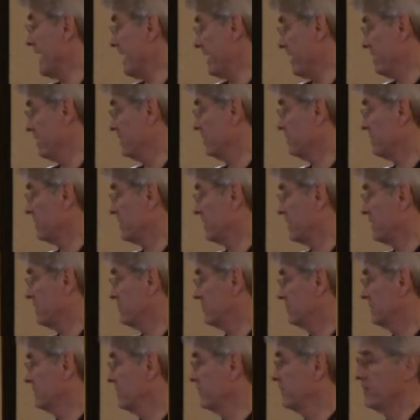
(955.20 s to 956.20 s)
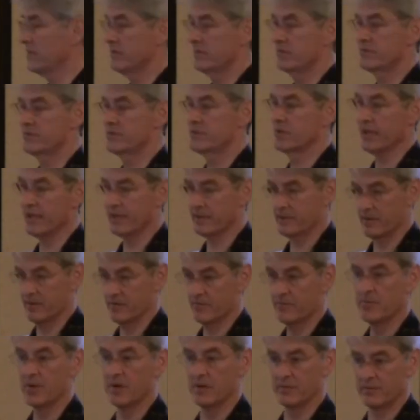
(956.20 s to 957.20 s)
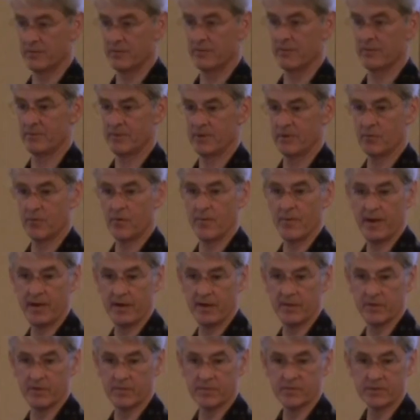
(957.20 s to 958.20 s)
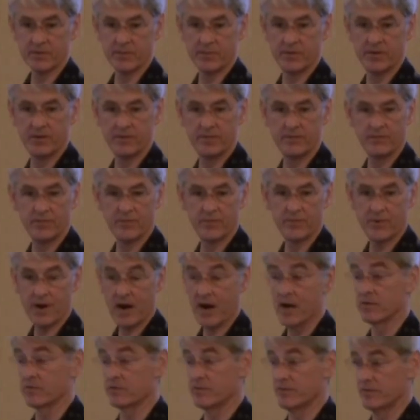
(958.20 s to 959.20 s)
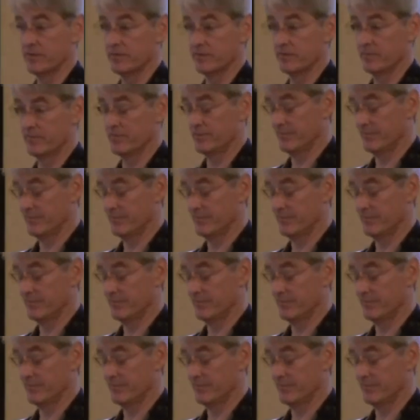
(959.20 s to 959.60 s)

Cato. We were selective, but there were many groups that we were proud to